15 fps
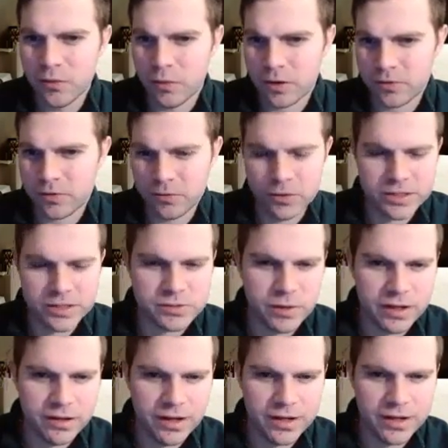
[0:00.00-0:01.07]
work through this
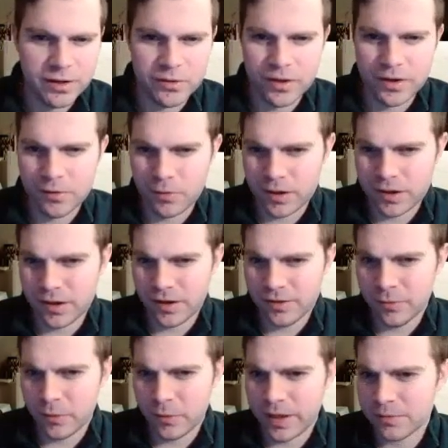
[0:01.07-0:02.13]
one. I know that you're working
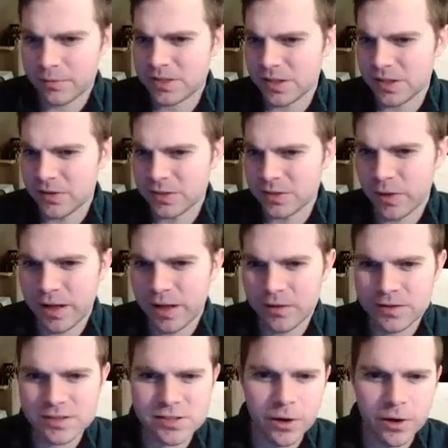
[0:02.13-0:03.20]
on vocab still as
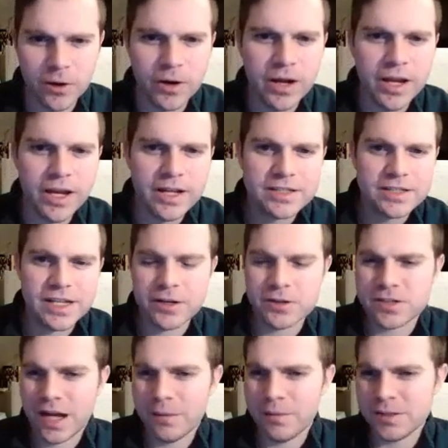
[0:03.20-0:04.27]
well, so take your
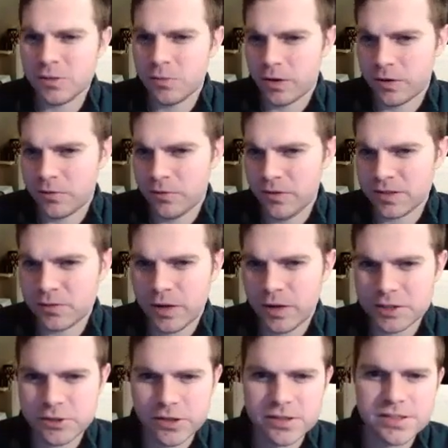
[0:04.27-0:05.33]
time as you work through these
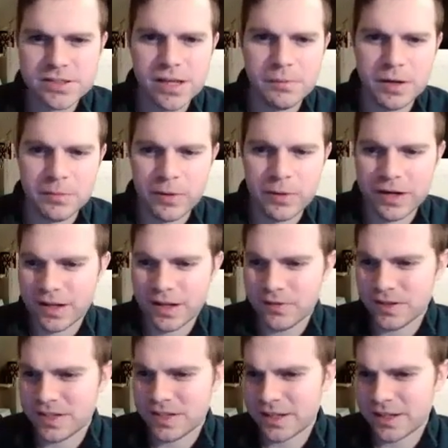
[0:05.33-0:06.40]
questions. I'm going to break down
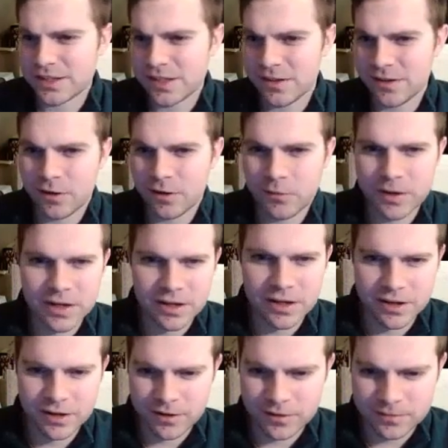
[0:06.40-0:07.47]
the text in our reading
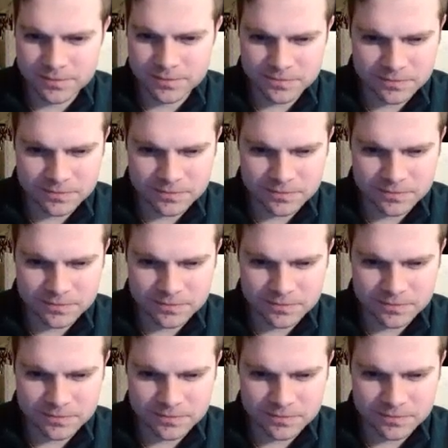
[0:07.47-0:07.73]
here.